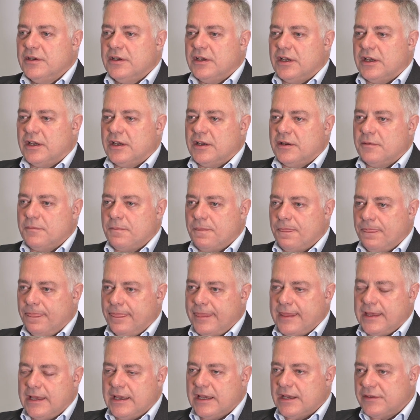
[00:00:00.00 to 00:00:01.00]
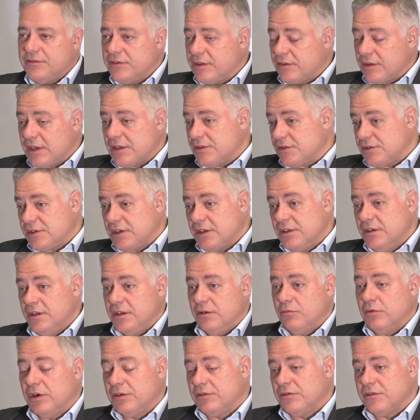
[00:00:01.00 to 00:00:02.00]
And that's
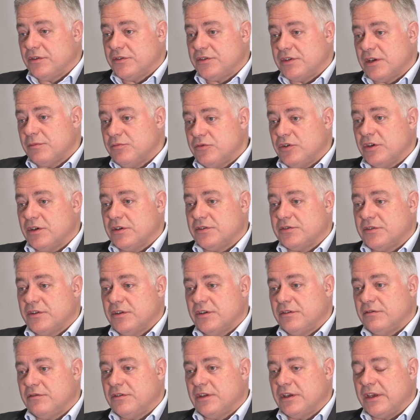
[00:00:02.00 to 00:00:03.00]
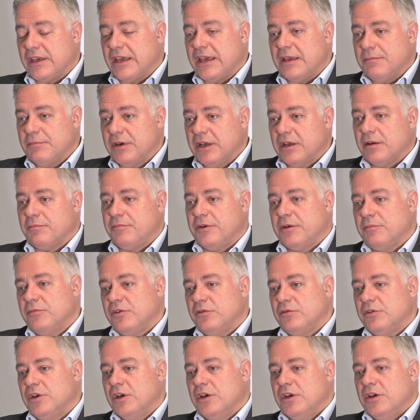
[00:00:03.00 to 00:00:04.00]
certainly one of the subjects that came up. I
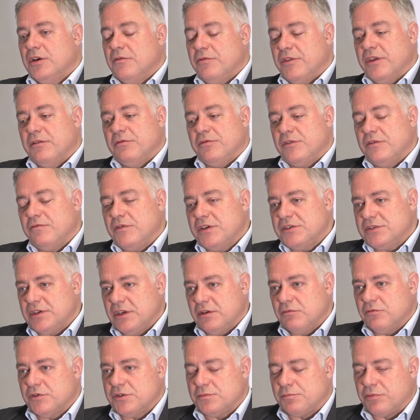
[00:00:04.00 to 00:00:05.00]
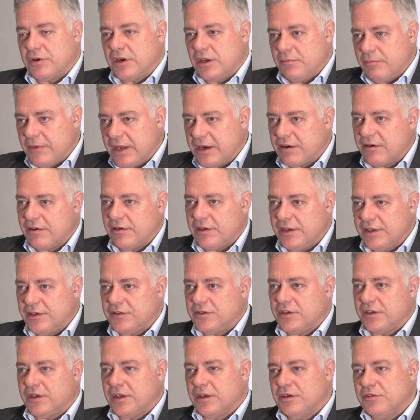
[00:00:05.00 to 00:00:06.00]
mean, the visit was primarily
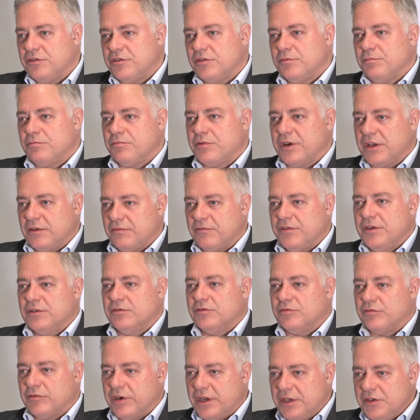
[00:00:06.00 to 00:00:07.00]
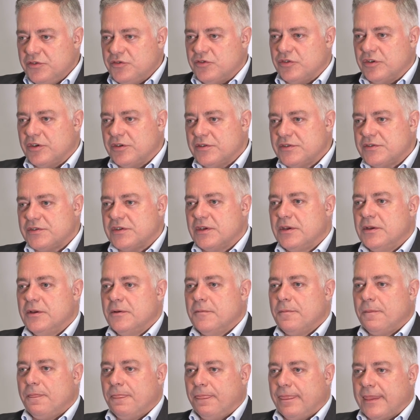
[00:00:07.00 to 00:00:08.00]
to go to Brickfield Rangers,
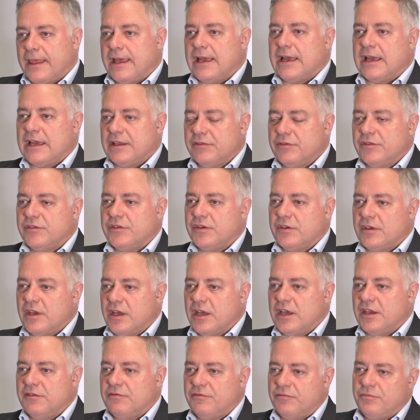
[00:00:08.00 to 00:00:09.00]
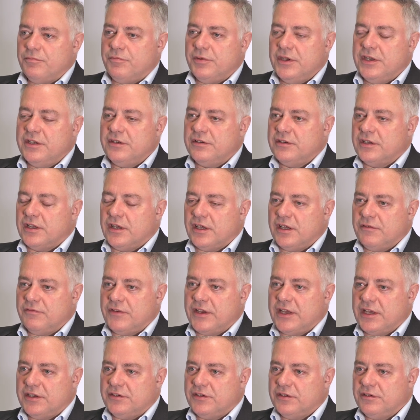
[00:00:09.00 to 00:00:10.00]
and I've
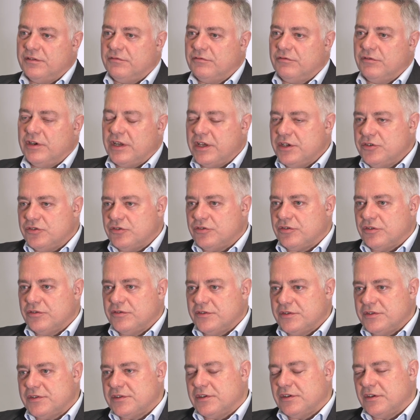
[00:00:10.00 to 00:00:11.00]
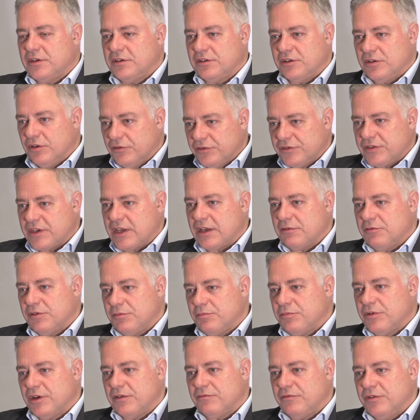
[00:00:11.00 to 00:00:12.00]
had relations and contact
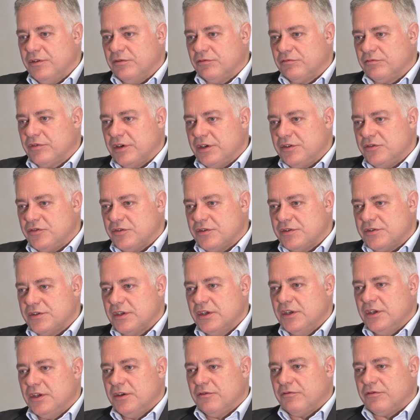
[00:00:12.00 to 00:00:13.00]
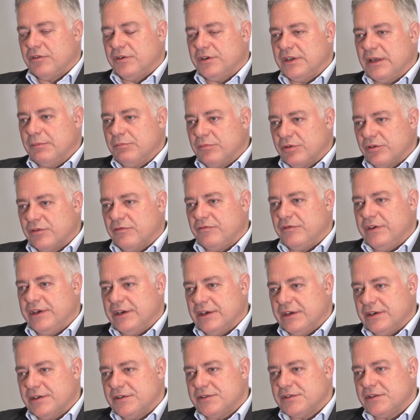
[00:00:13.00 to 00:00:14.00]
with Brickfield Rangers for a number of
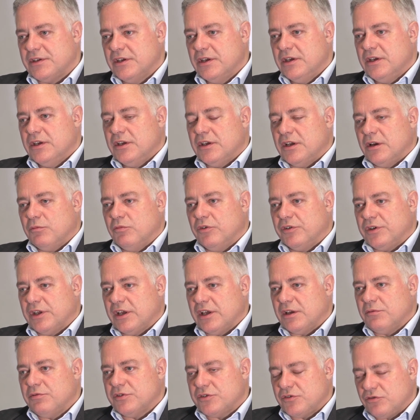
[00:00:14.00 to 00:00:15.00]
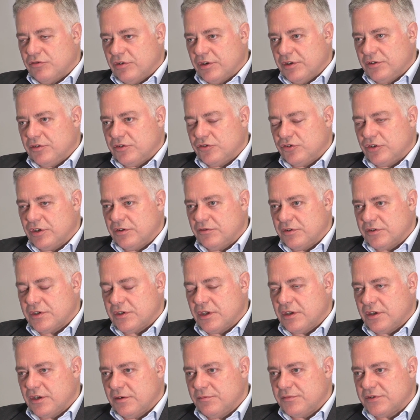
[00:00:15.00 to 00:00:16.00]
years. And what I was trying to show
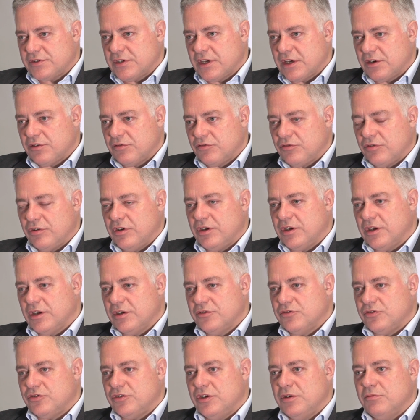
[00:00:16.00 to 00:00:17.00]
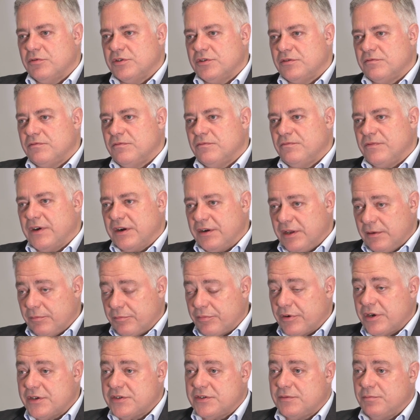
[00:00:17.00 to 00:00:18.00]
Home Secretary, and she was very
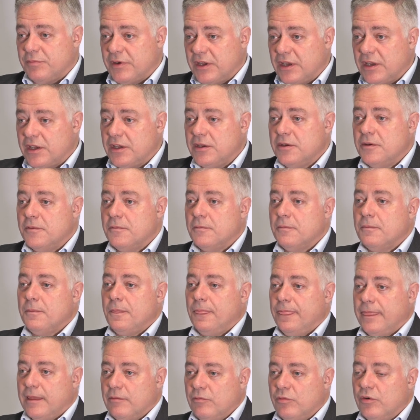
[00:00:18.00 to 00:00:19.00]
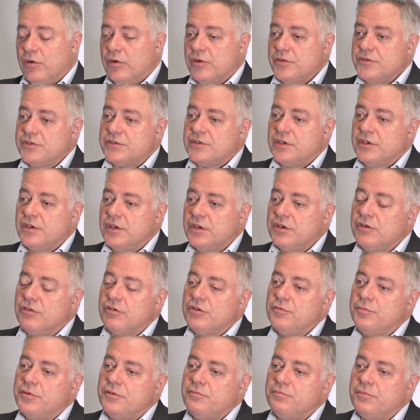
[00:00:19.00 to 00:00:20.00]
impressed by, was a
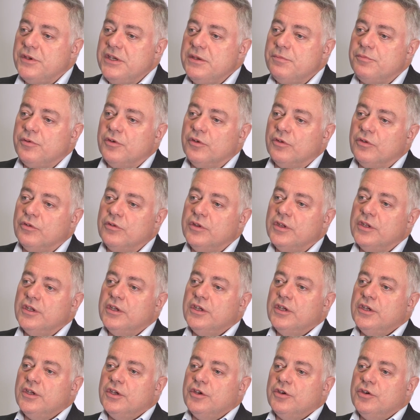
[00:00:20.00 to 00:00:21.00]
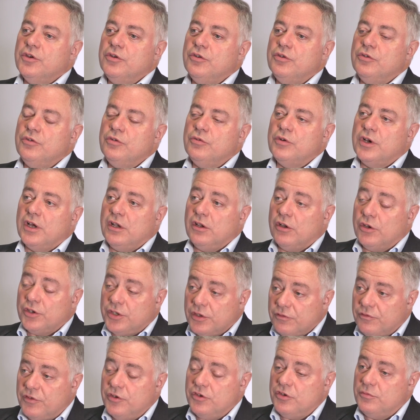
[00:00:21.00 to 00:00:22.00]
group of people who, a lot
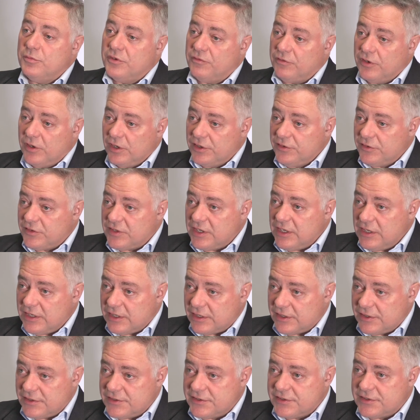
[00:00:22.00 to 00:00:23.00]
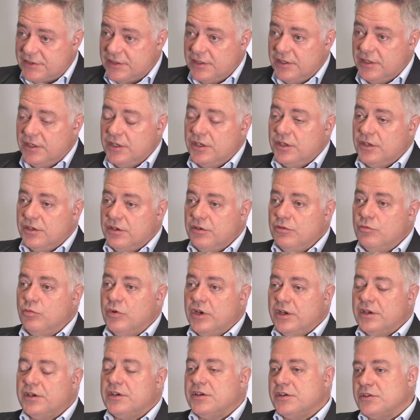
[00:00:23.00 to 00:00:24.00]
of whom are volunteers, who
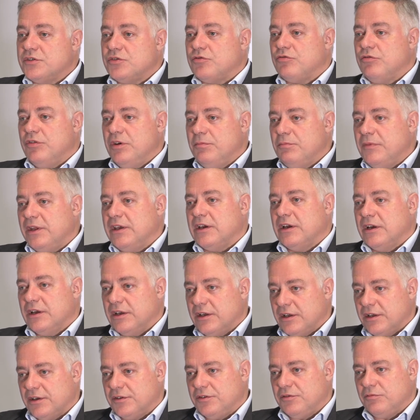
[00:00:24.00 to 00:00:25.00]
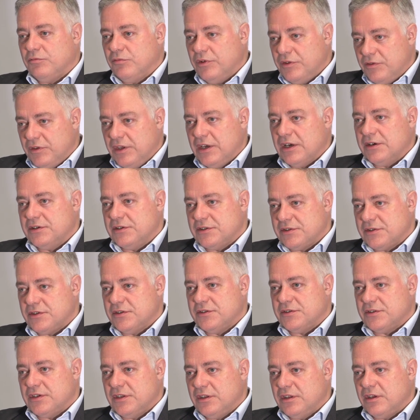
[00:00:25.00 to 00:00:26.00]
work extremely hard with
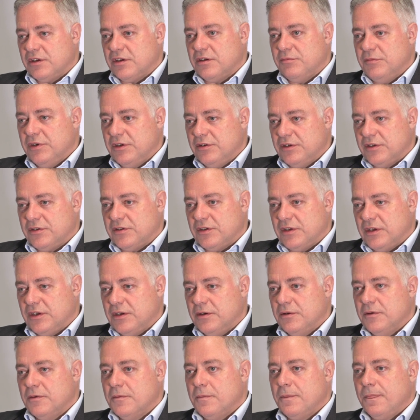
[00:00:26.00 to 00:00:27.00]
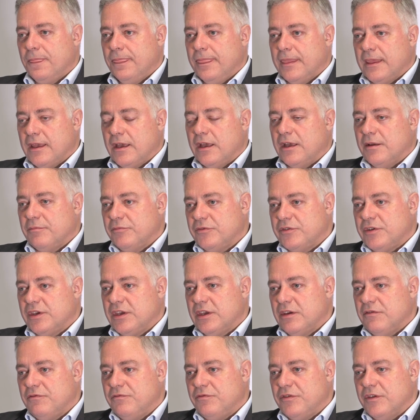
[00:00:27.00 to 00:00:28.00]
youngsters in the community to
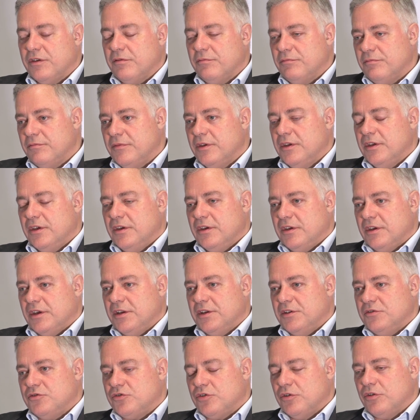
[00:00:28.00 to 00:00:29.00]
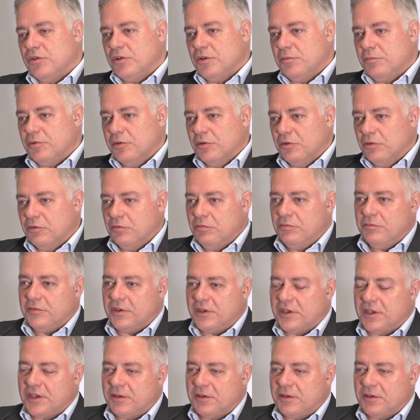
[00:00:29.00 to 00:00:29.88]
give them an enjoyable